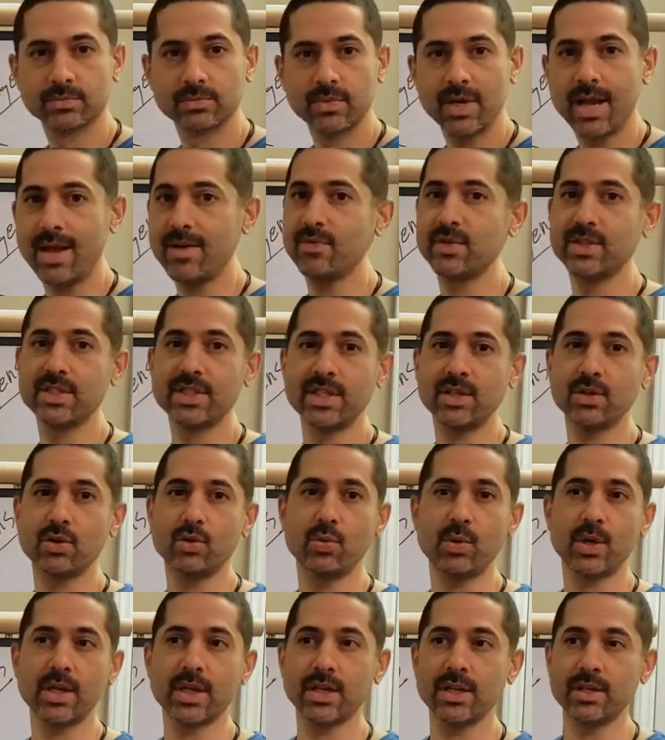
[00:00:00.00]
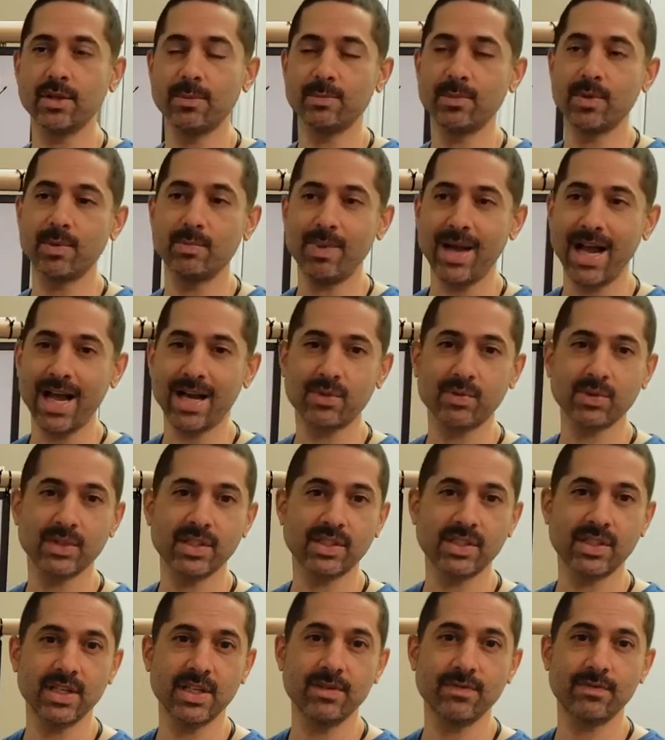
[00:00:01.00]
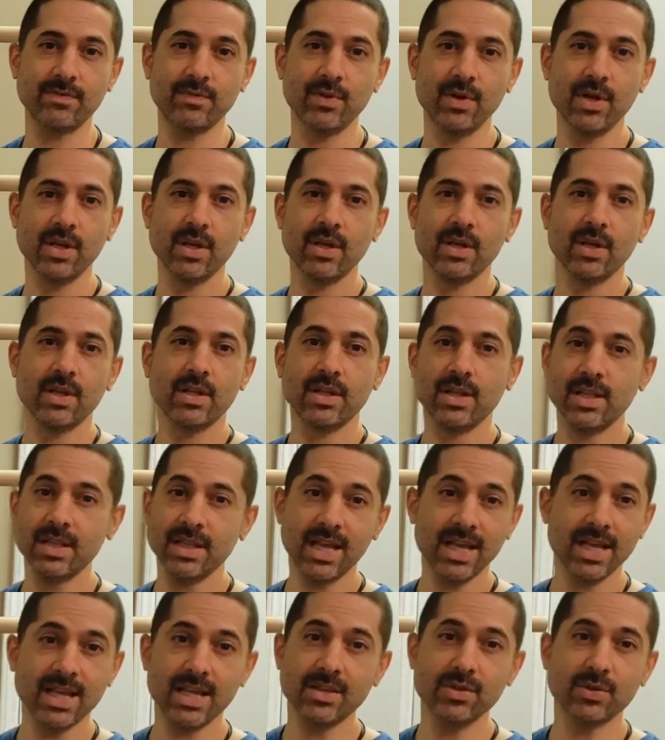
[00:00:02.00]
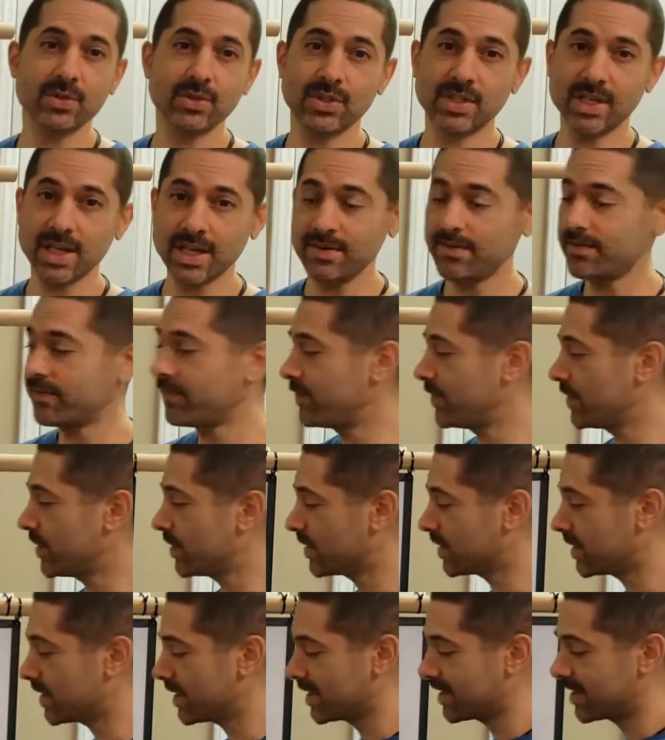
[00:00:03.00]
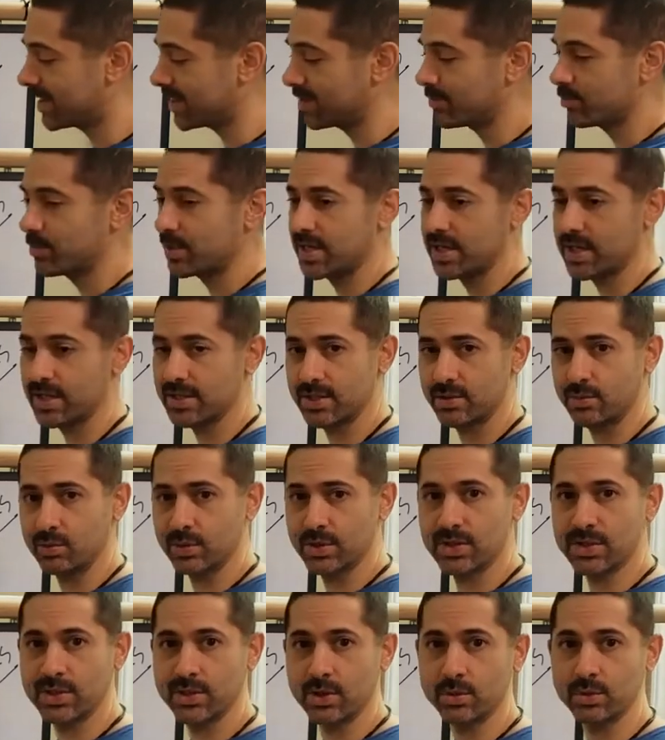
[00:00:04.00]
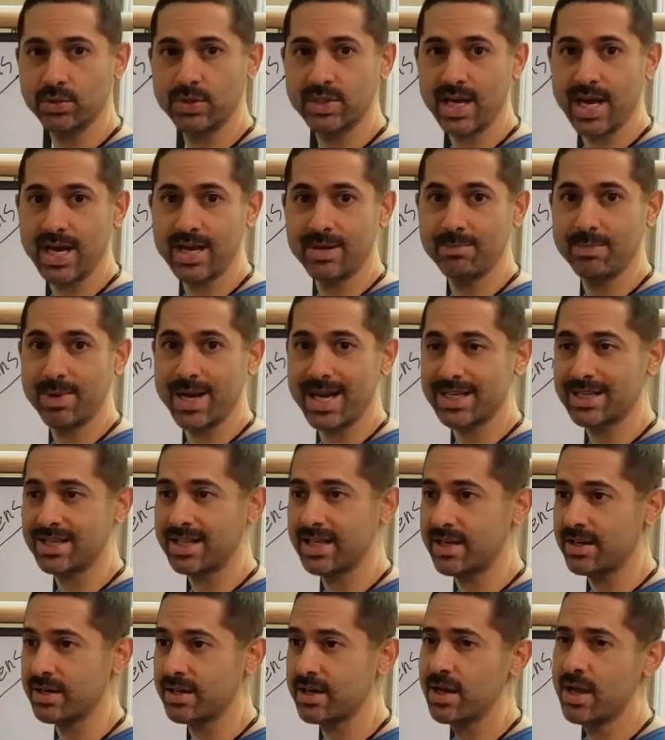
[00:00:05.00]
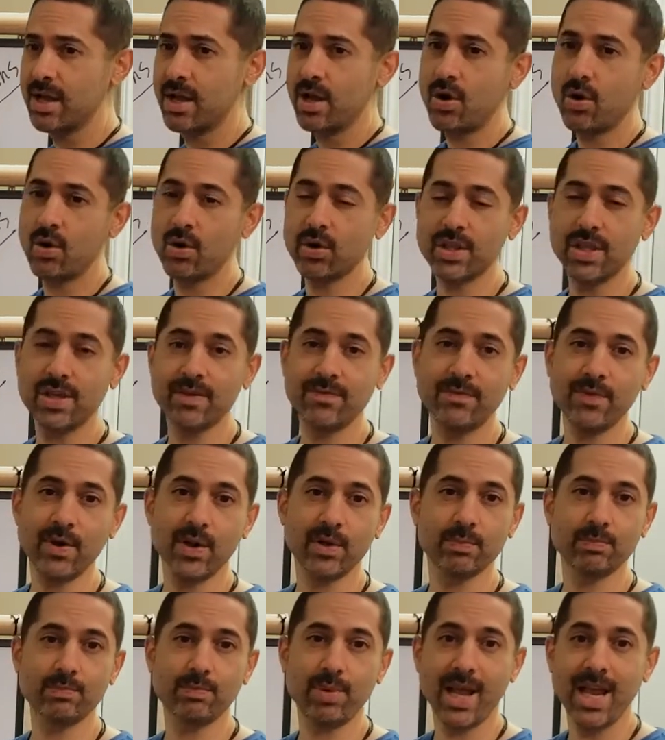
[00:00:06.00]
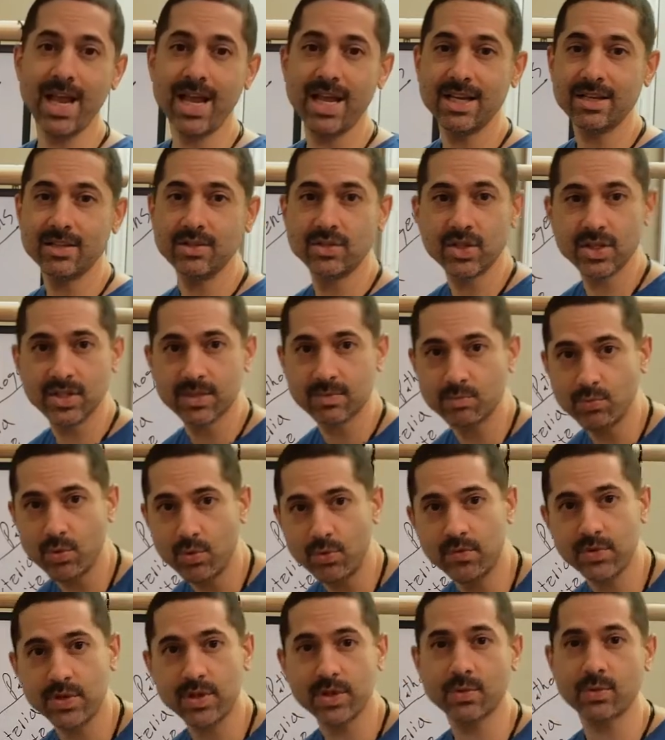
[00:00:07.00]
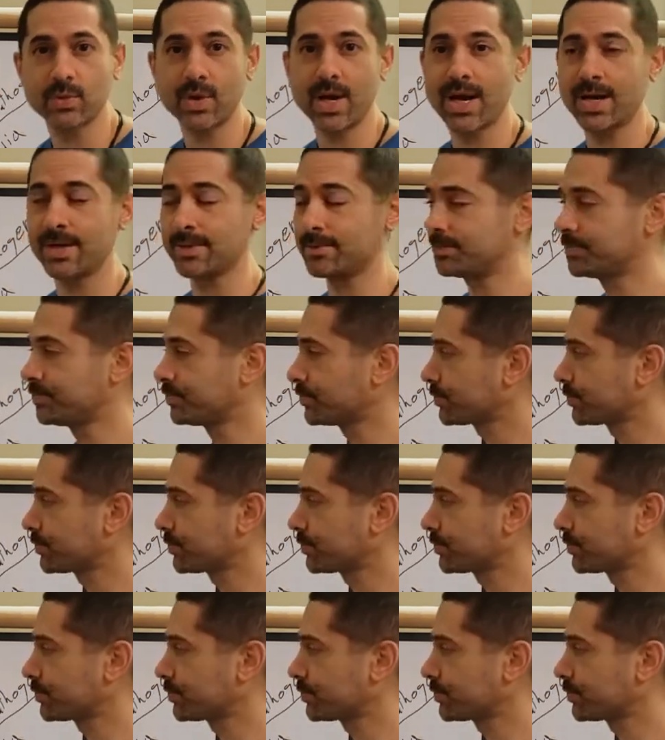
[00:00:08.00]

Every single one of them. The back was stiff. They either didn't feel anything because it was so tight back there, or they felt pain just moving around.